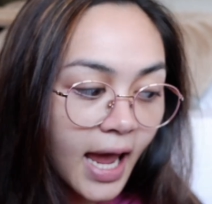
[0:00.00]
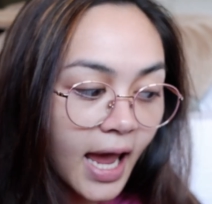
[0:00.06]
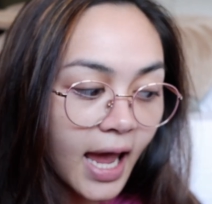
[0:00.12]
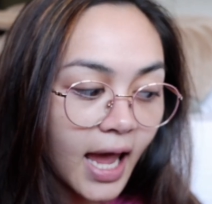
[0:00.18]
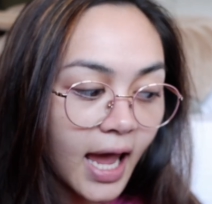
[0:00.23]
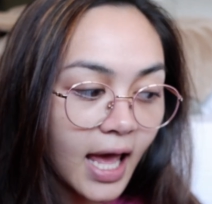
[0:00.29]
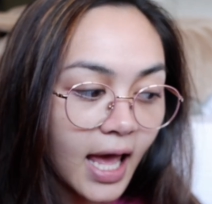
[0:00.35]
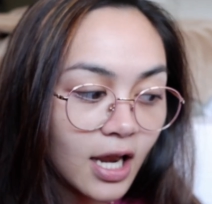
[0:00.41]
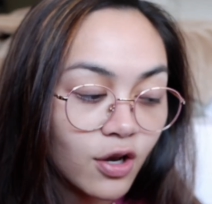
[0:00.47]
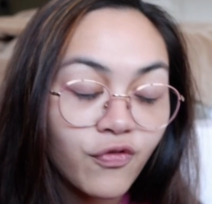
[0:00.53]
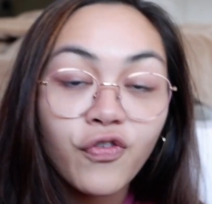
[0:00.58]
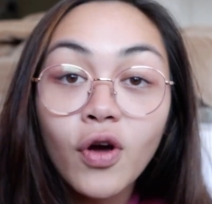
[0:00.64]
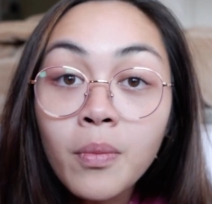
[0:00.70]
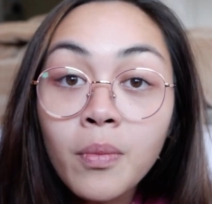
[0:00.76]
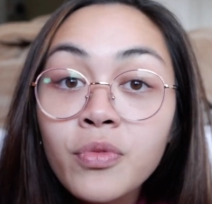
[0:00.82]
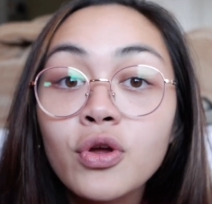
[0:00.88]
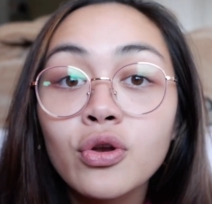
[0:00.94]
and
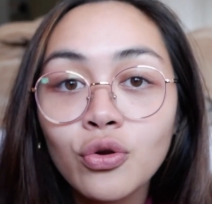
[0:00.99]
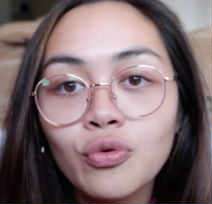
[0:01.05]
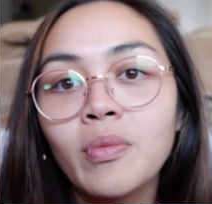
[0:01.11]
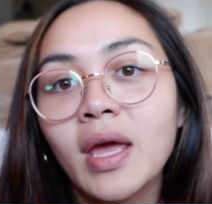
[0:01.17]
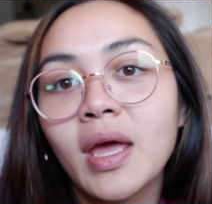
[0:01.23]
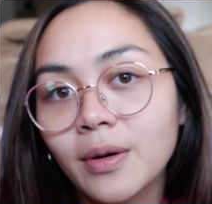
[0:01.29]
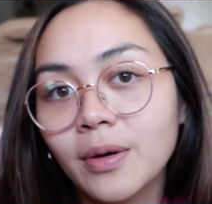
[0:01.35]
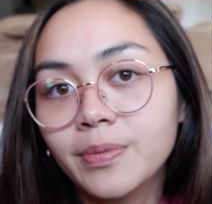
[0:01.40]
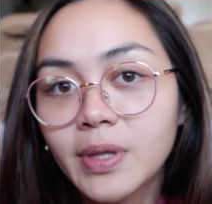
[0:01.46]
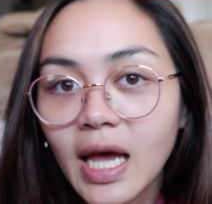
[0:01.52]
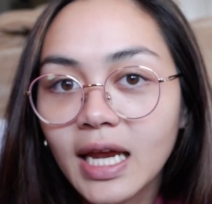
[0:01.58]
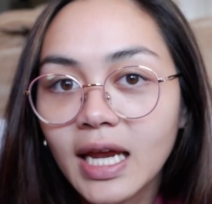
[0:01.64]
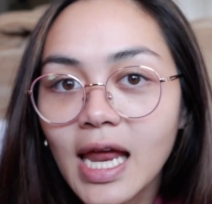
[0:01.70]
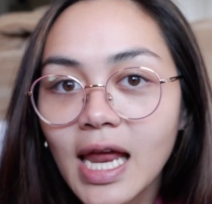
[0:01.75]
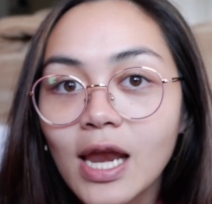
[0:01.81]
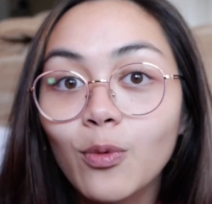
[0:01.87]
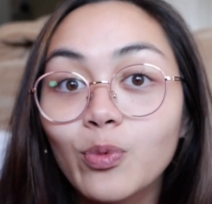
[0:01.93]
from their new makeup
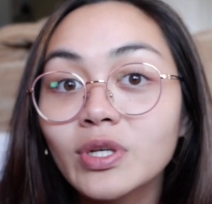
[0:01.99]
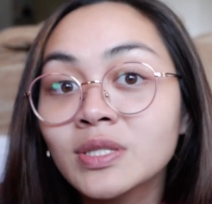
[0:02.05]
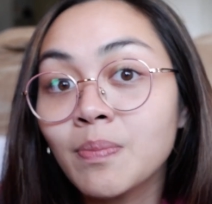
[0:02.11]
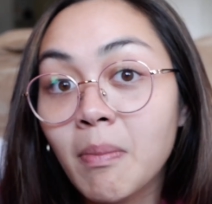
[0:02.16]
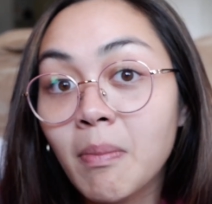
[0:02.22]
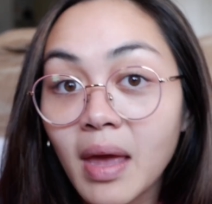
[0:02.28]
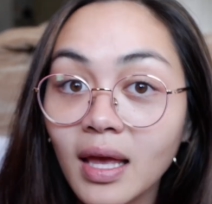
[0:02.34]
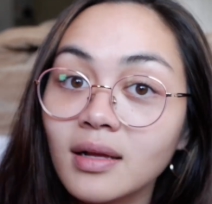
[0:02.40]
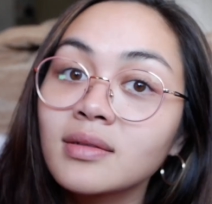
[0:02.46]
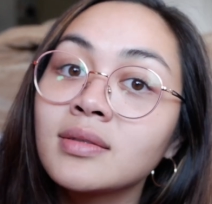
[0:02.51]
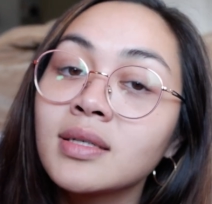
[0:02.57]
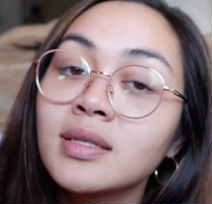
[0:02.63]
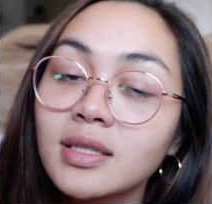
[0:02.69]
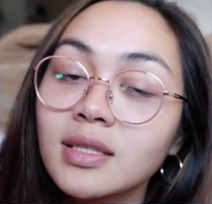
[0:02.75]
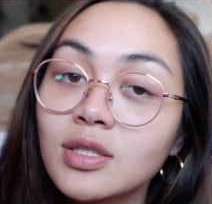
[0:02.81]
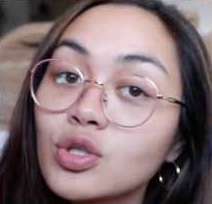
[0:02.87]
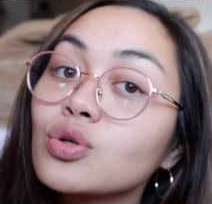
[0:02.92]
line and it was mailed
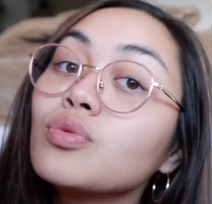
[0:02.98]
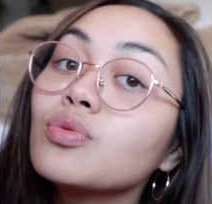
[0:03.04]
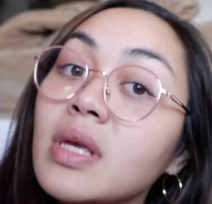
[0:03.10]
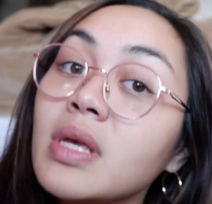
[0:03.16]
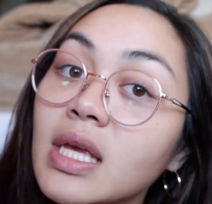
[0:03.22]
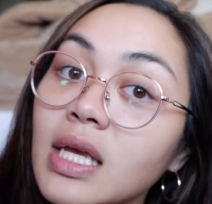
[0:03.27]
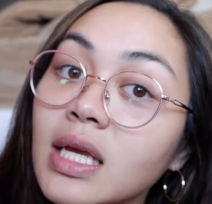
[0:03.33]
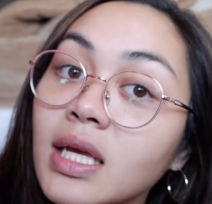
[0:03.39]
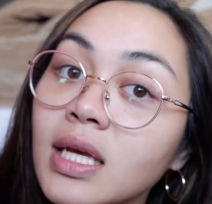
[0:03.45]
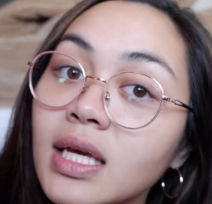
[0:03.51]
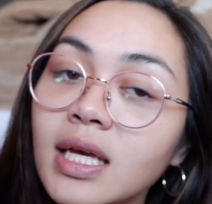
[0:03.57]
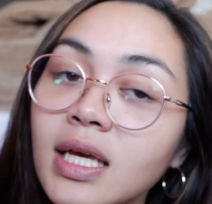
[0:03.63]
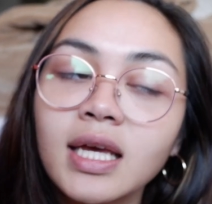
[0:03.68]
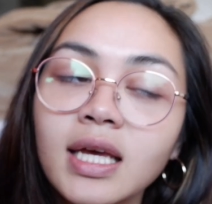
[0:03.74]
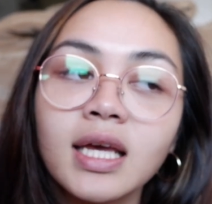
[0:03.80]
to me